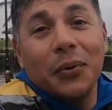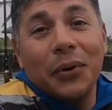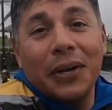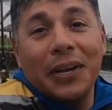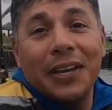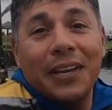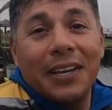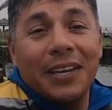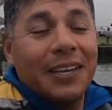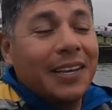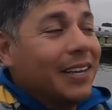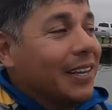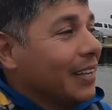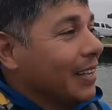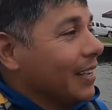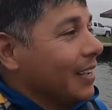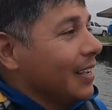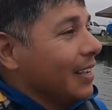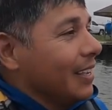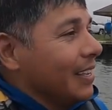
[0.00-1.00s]
Boy,
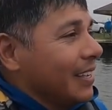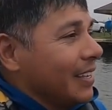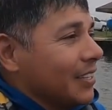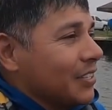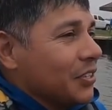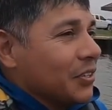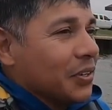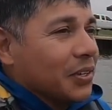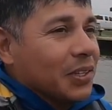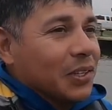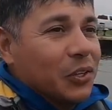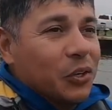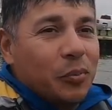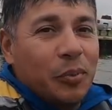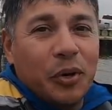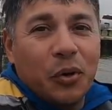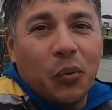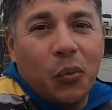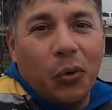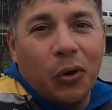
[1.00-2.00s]
it took a little
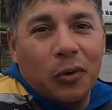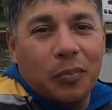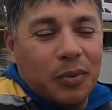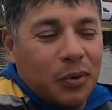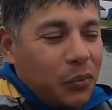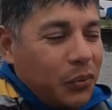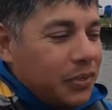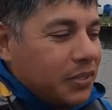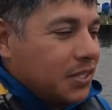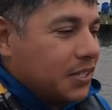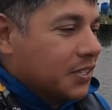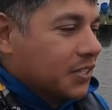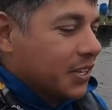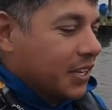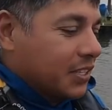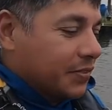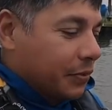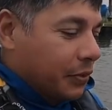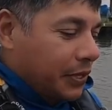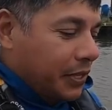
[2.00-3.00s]
bit of work, but we
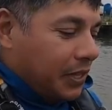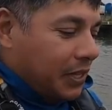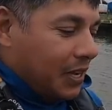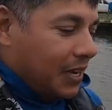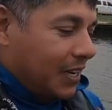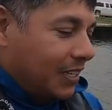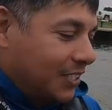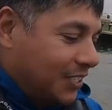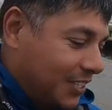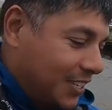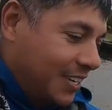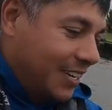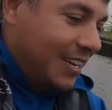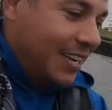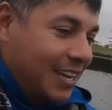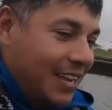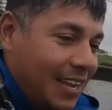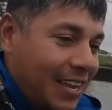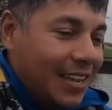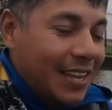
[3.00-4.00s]
successfully launched.
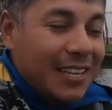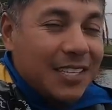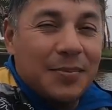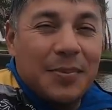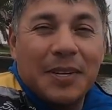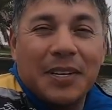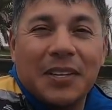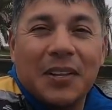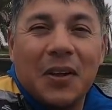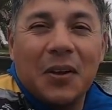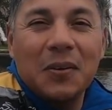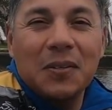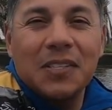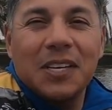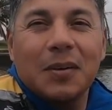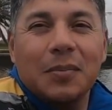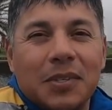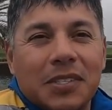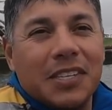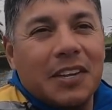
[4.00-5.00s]
It's been a long
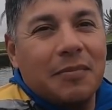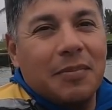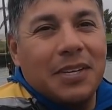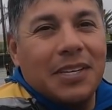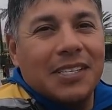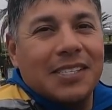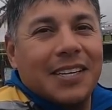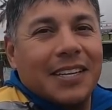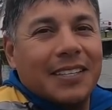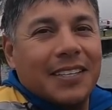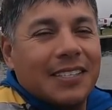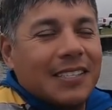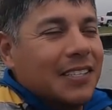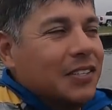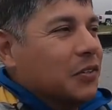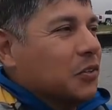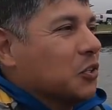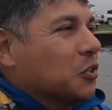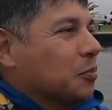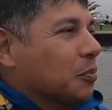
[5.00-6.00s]
time since I've been inside this
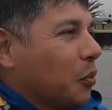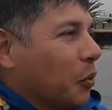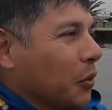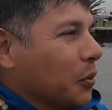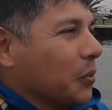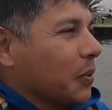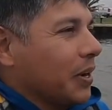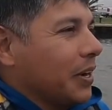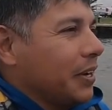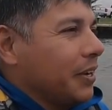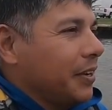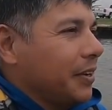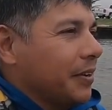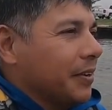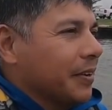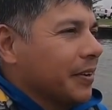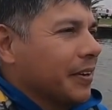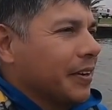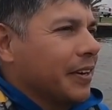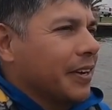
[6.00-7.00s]
little sport right
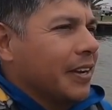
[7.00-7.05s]
here.